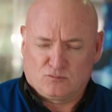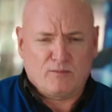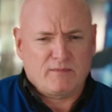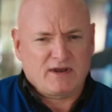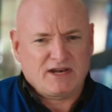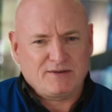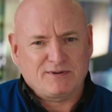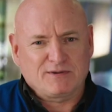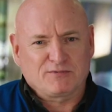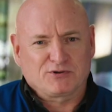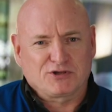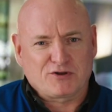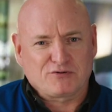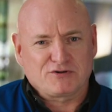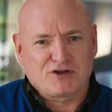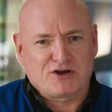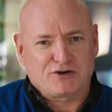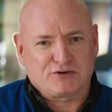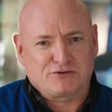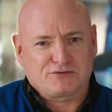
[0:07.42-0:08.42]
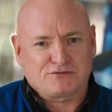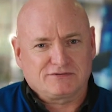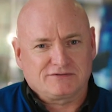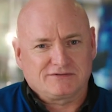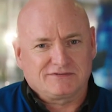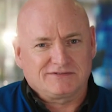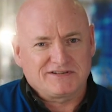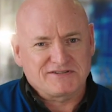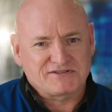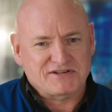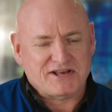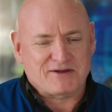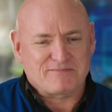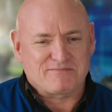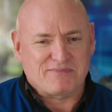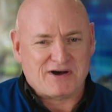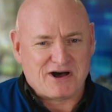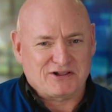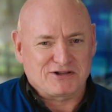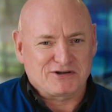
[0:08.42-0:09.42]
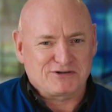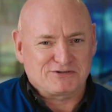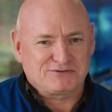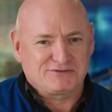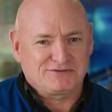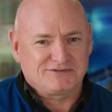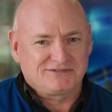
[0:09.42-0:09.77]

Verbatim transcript: What many people don't know is that Apollo